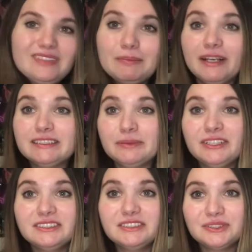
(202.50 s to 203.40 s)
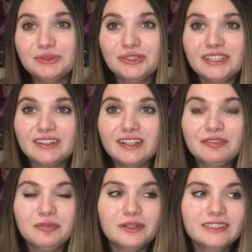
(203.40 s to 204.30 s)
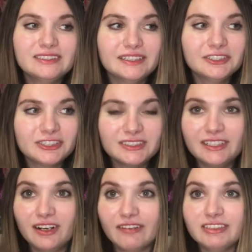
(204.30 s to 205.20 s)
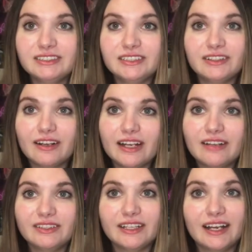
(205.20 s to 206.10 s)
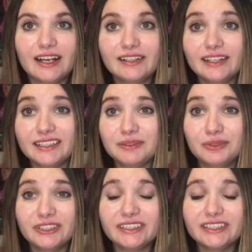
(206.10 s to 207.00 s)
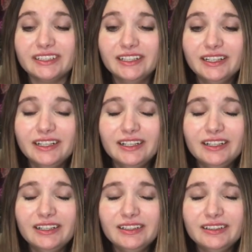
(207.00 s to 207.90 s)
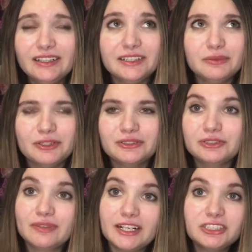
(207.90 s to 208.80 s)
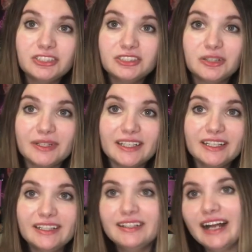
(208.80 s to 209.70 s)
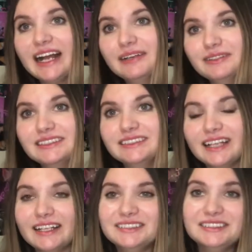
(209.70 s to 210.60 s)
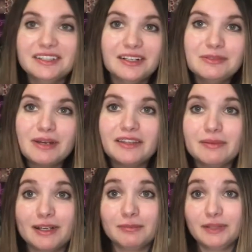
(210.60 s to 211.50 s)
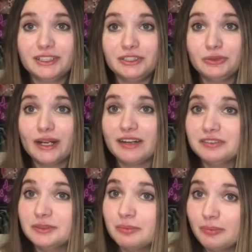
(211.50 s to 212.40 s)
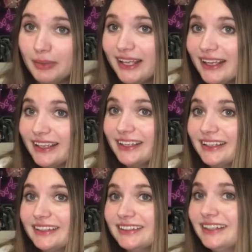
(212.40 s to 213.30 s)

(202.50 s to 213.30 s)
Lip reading: My experience in sorority life was interesting. Obviously, not having had any real direction going in, I was kind of stunned by the amount of money you have to pay